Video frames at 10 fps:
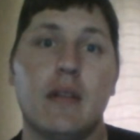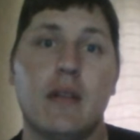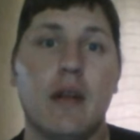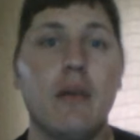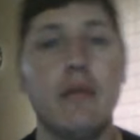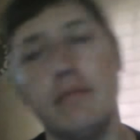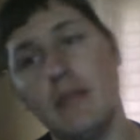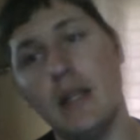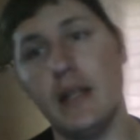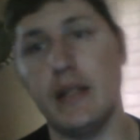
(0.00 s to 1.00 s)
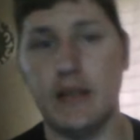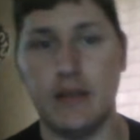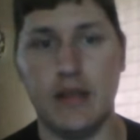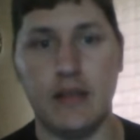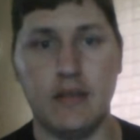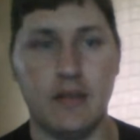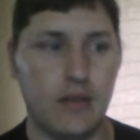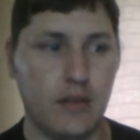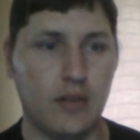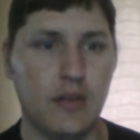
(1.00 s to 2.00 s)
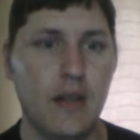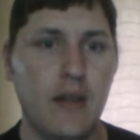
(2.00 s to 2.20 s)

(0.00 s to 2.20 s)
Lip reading: That's just,